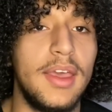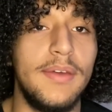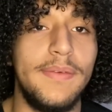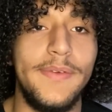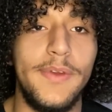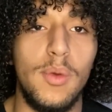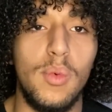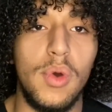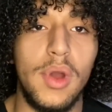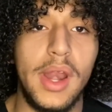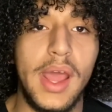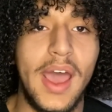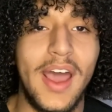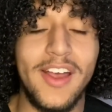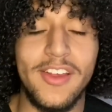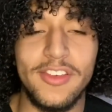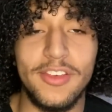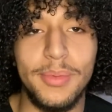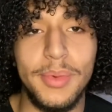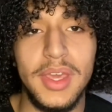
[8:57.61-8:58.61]
If you want to
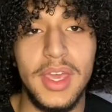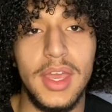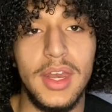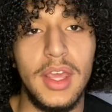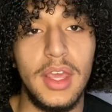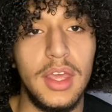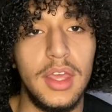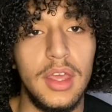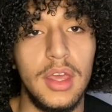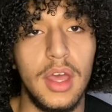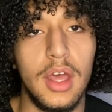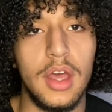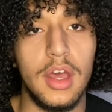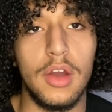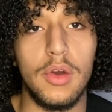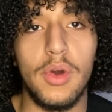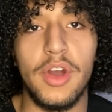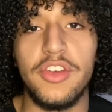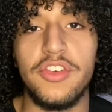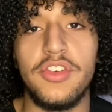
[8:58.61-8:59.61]
ask me any
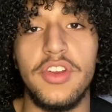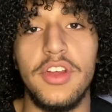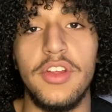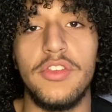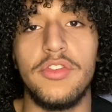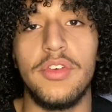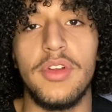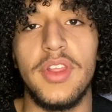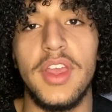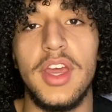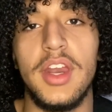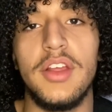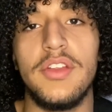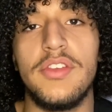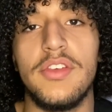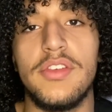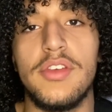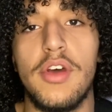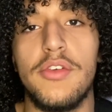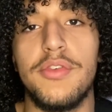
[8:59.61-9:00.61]
questions related
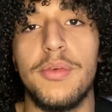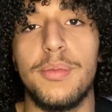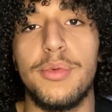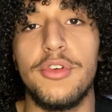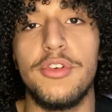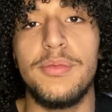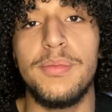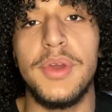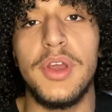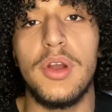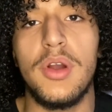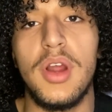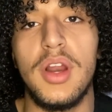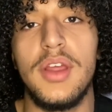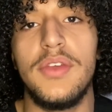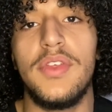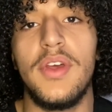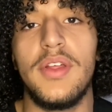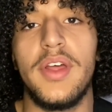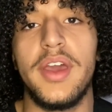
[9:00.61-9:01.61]
to self-improvement or
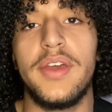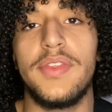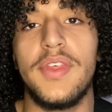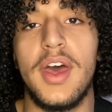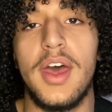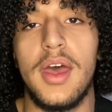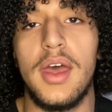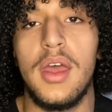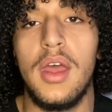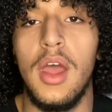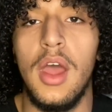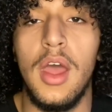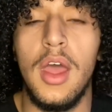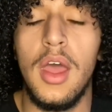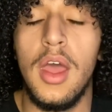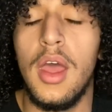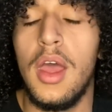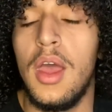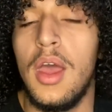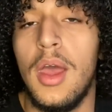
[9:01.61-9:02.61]
anything like that,
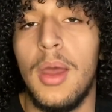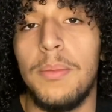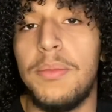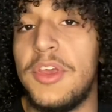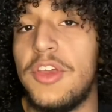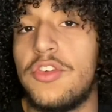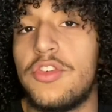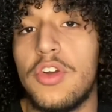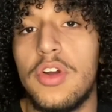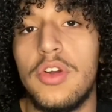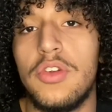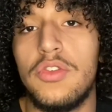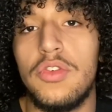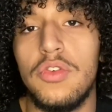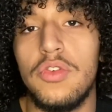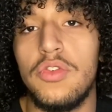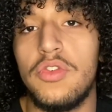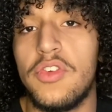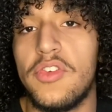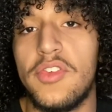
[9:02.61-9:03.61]
be sure
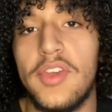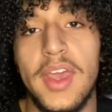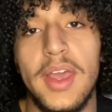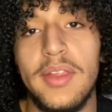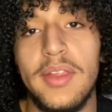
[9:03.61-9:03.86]
to just like